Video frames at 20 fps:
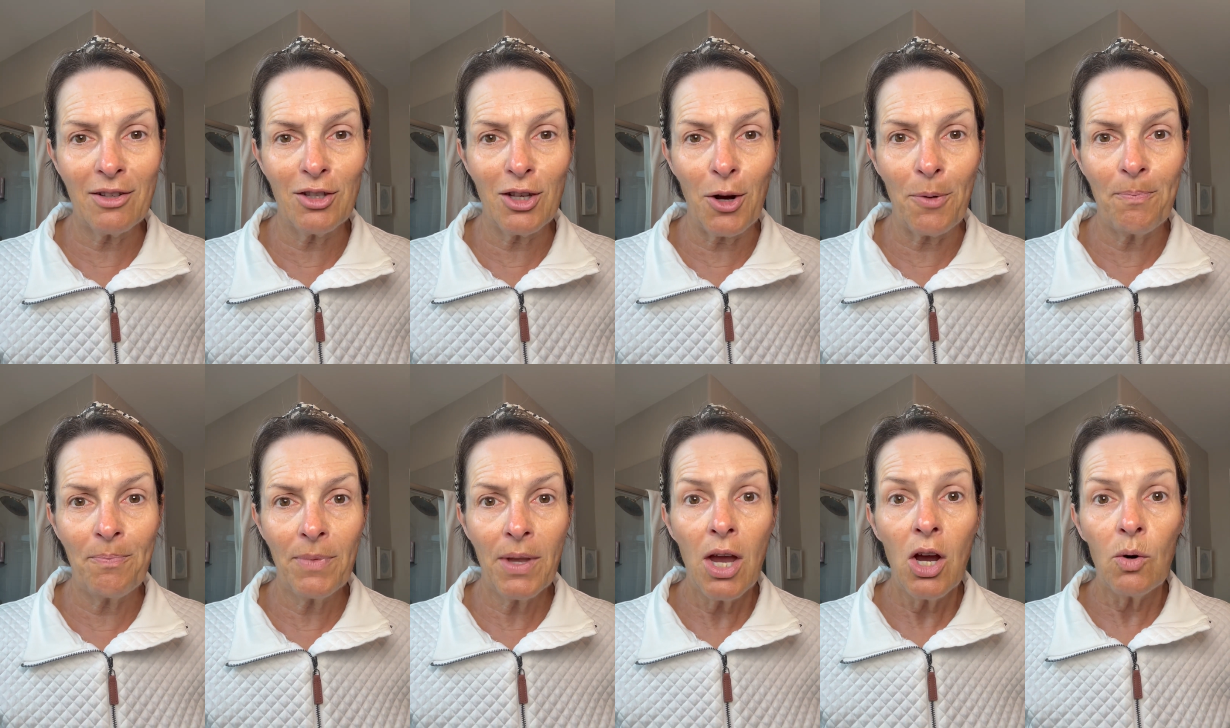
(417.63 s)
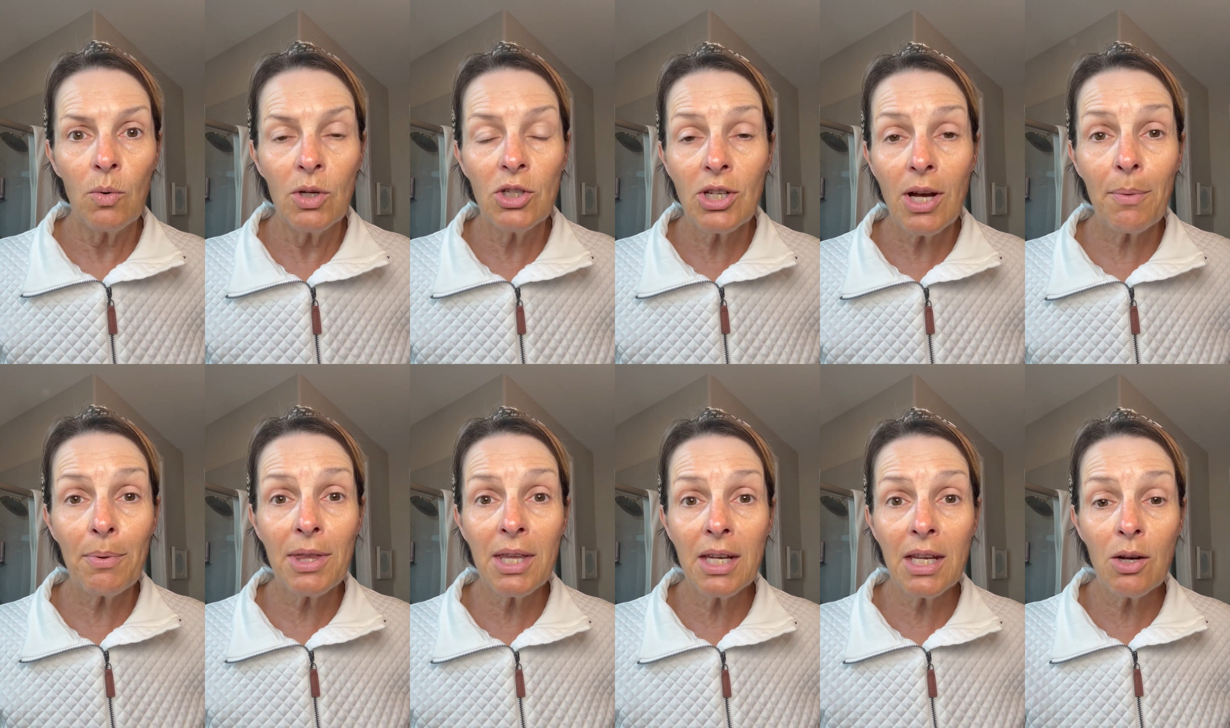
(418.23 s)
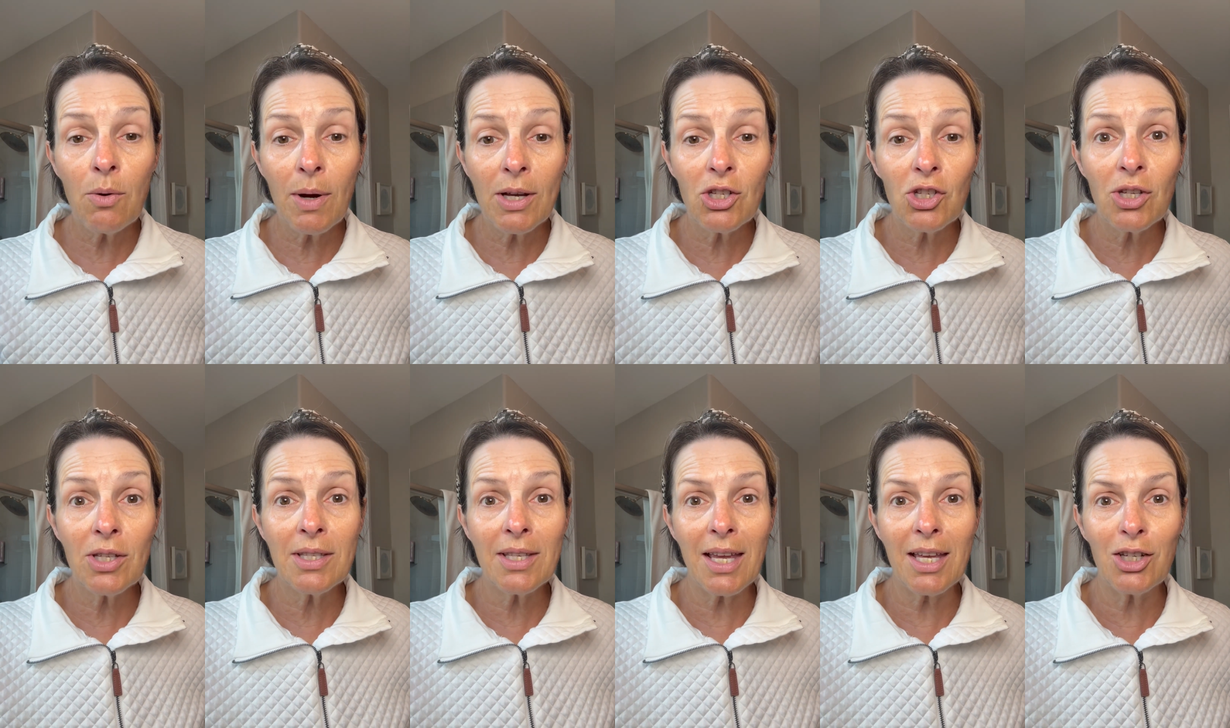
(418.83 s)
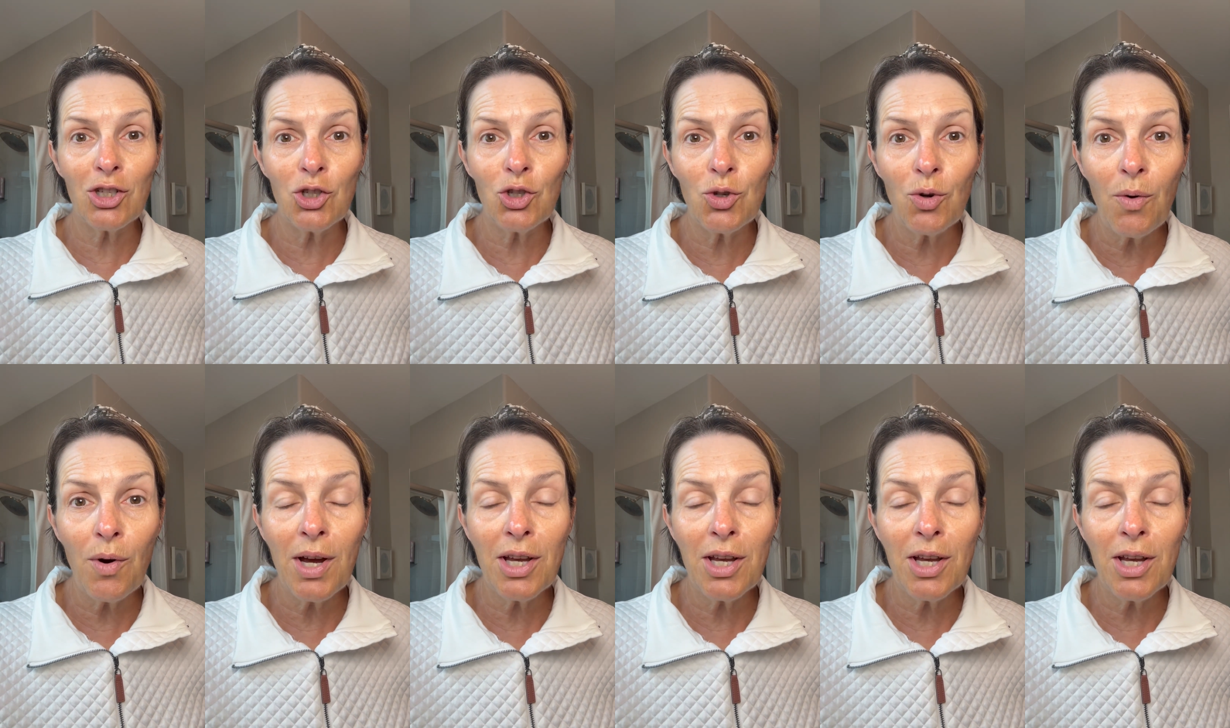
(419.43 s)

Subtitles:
So reach out with any questions. Enjoy